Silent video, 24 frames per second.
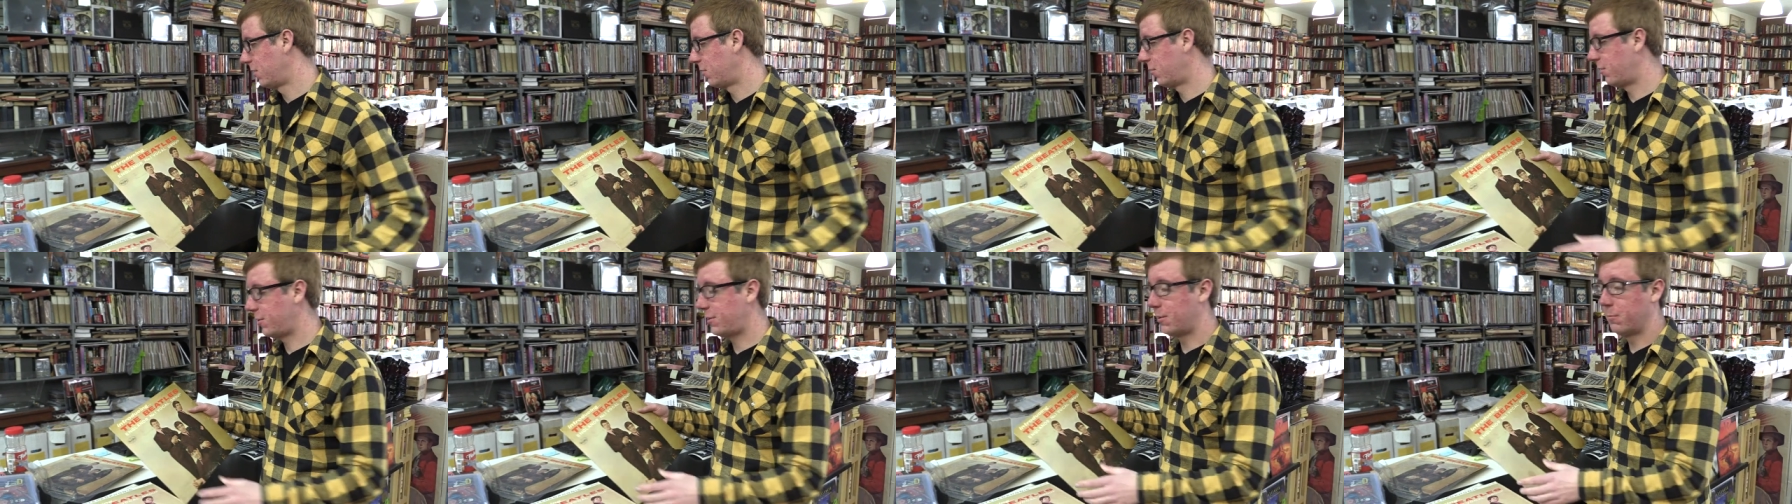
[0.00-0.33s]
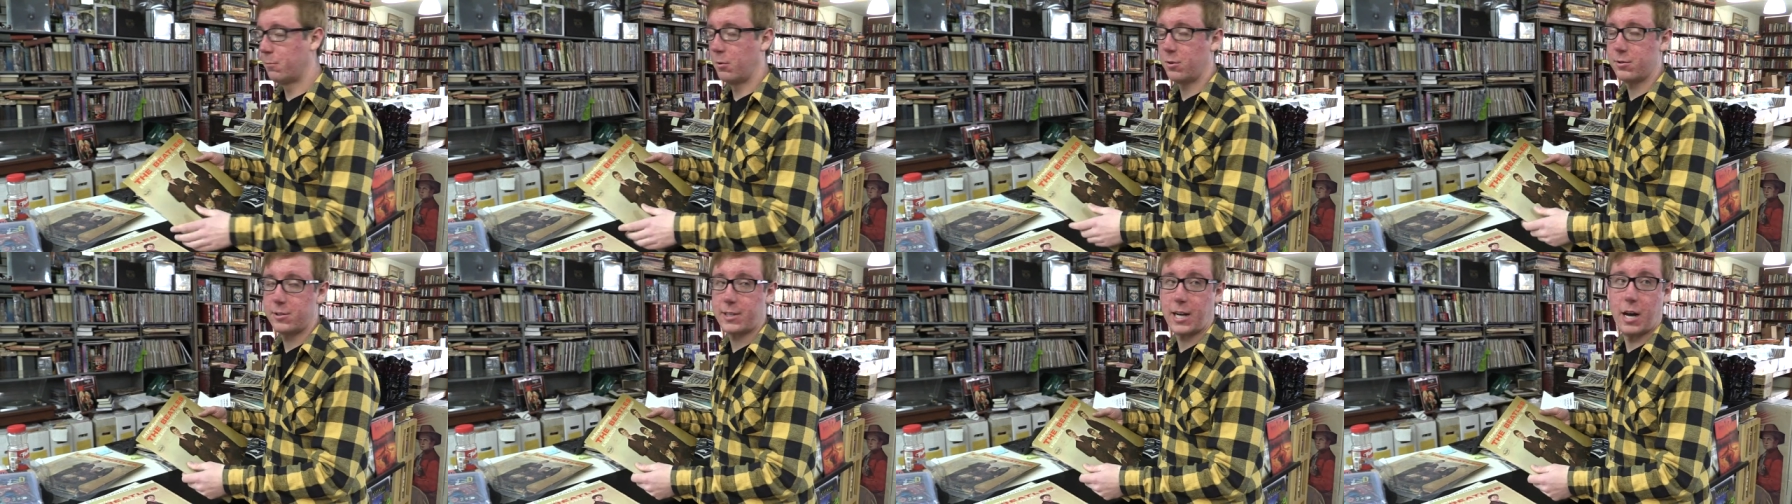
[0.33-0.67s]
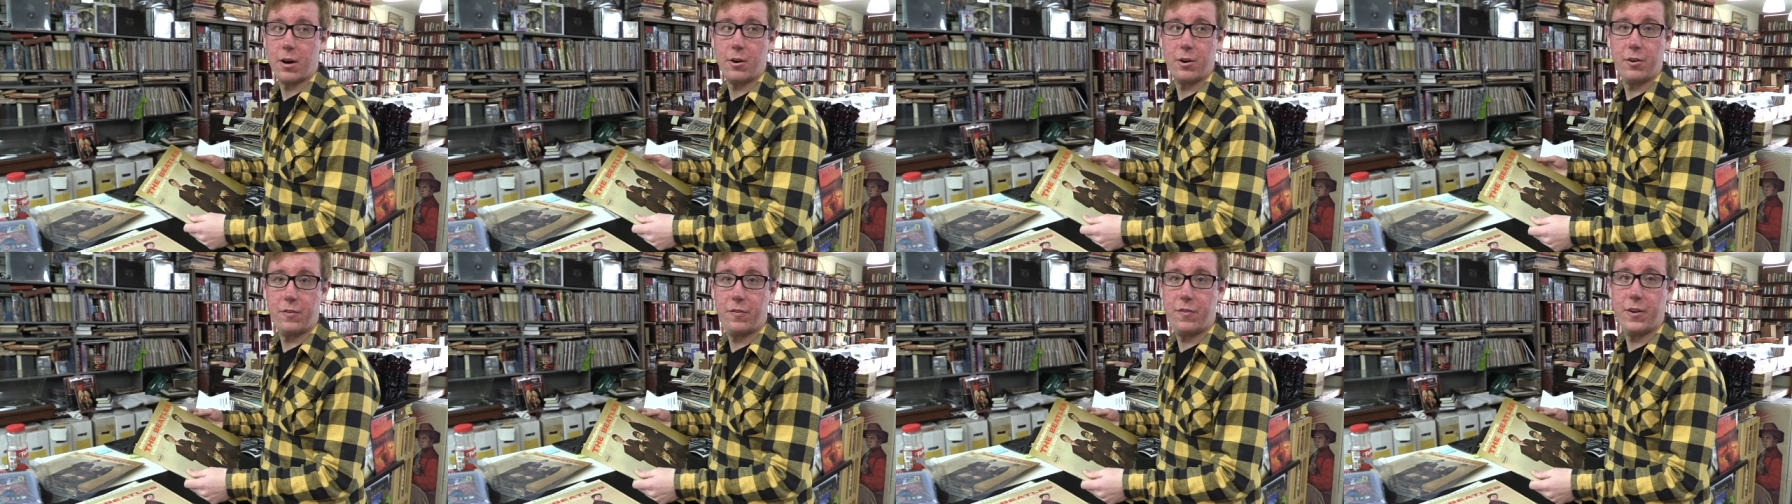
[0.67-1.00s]
was the most
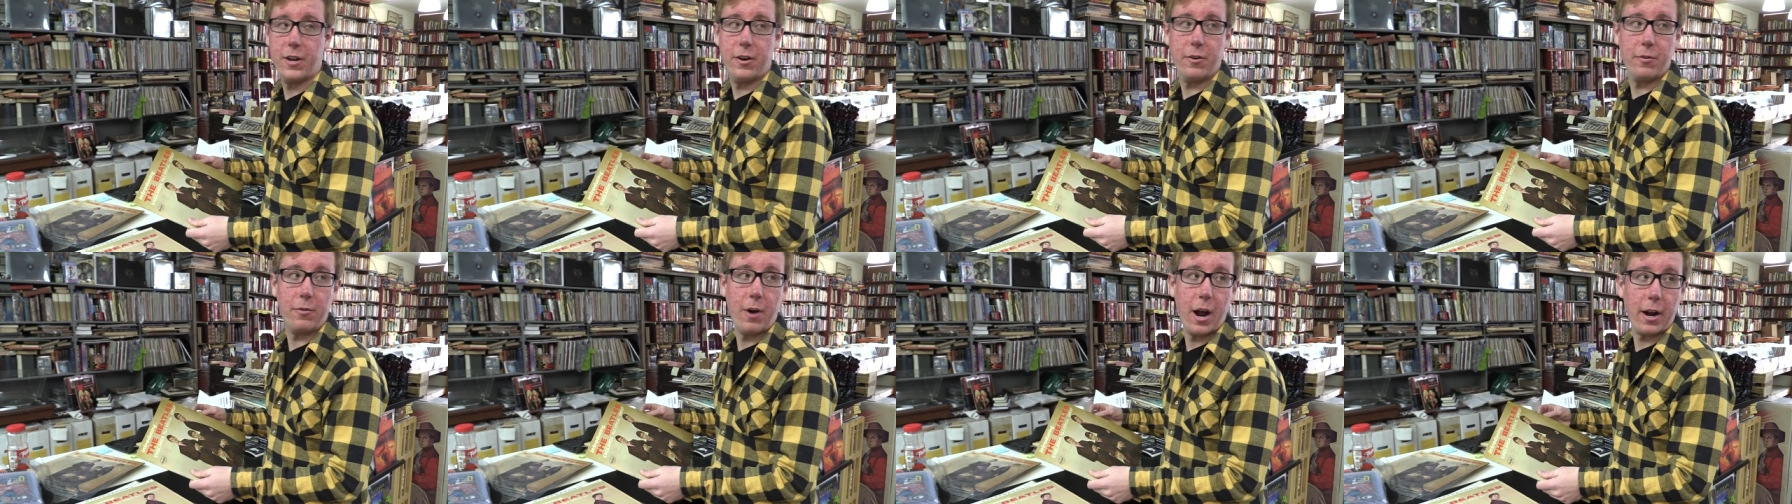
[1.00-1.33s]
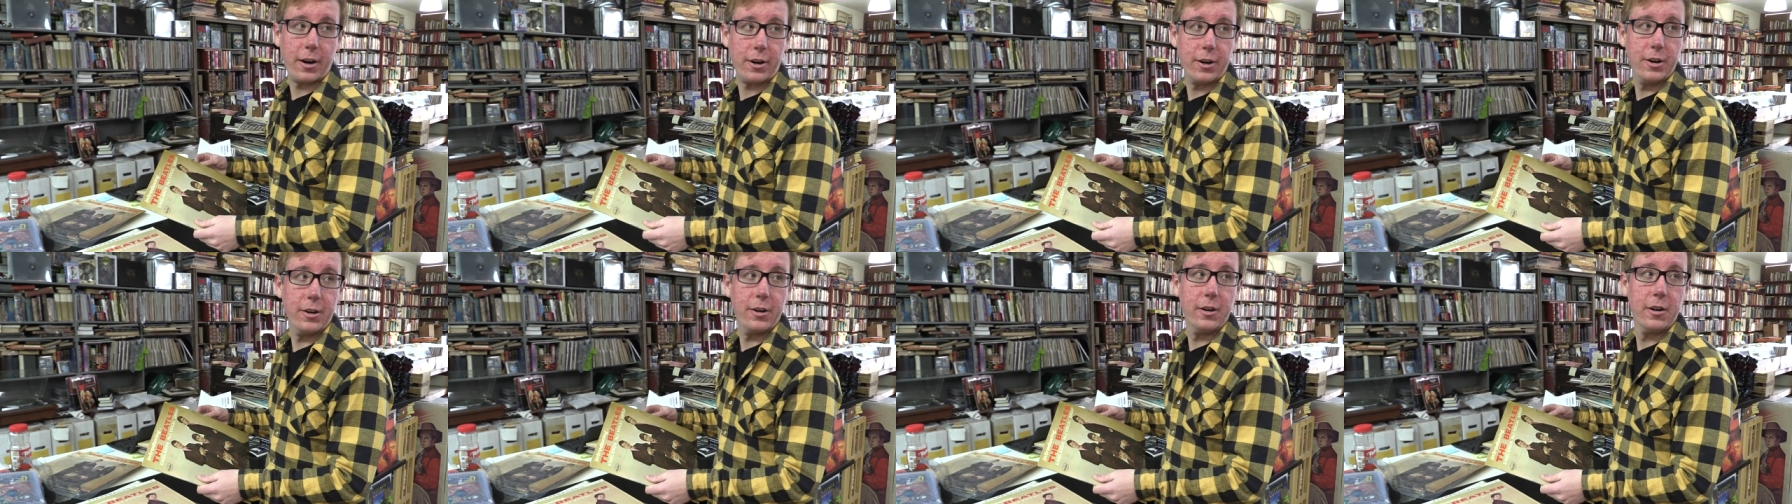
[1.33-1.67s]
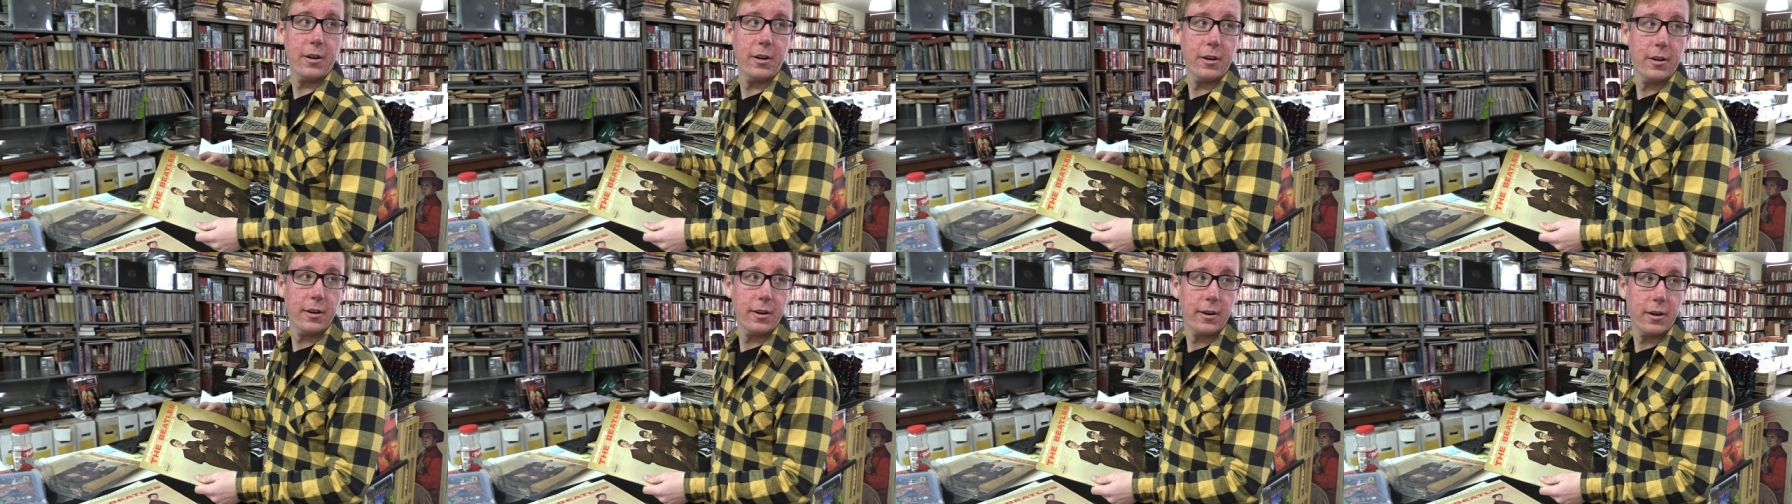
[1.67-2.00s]
counterfeit record
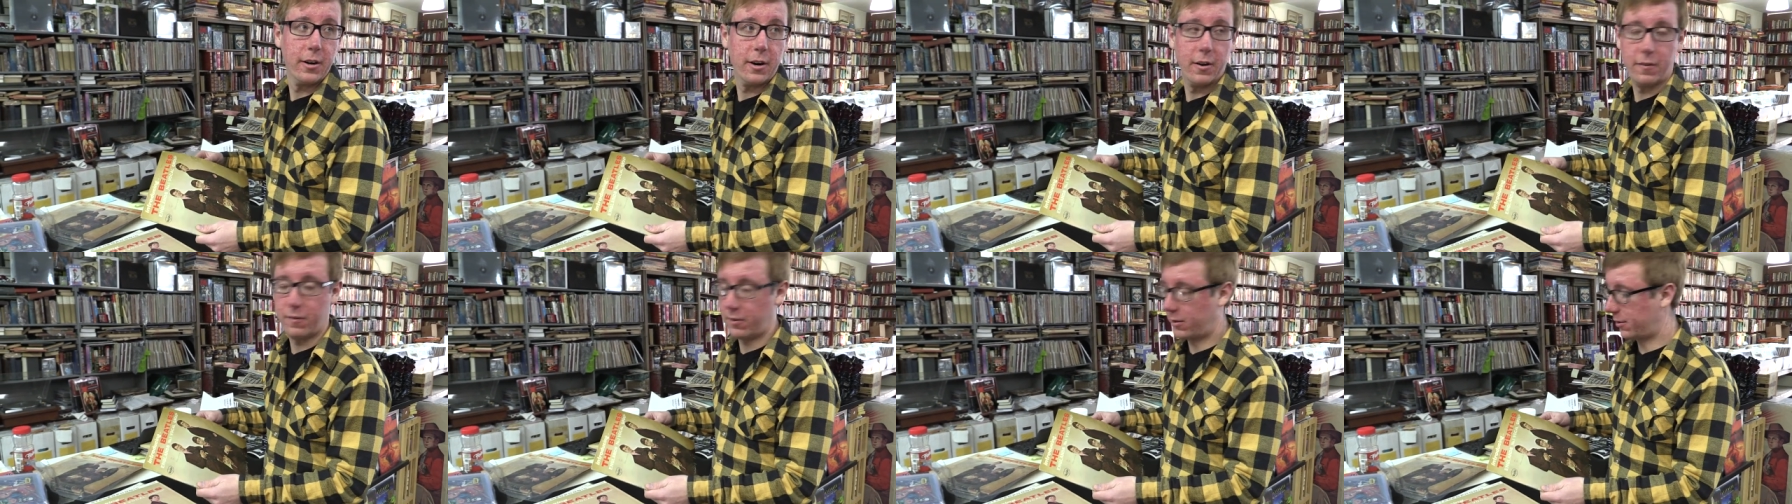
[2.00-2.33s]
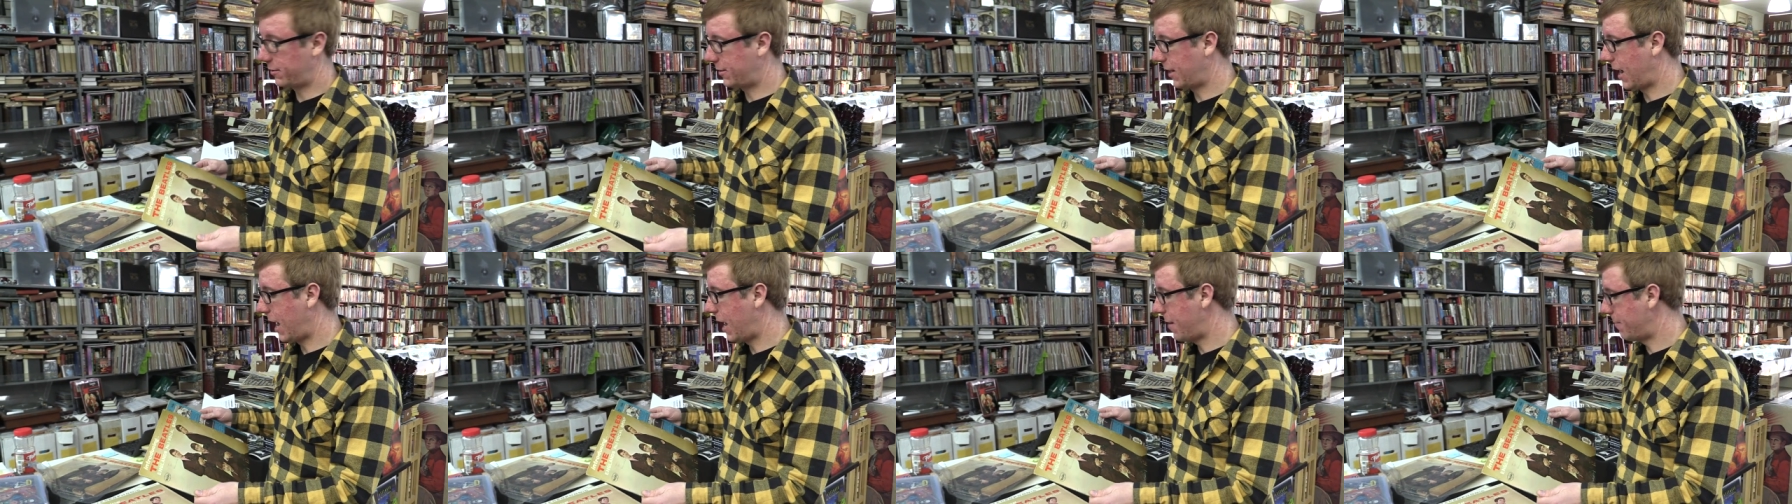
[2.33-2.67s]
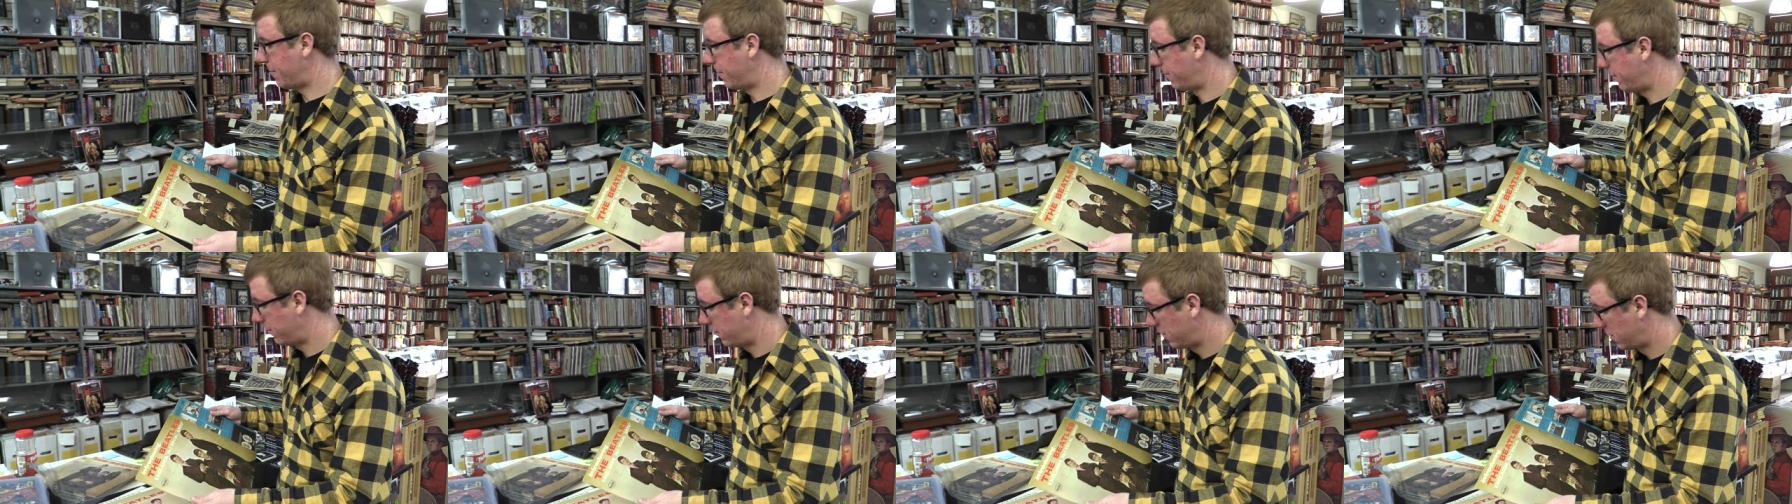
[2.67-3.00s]
of all time.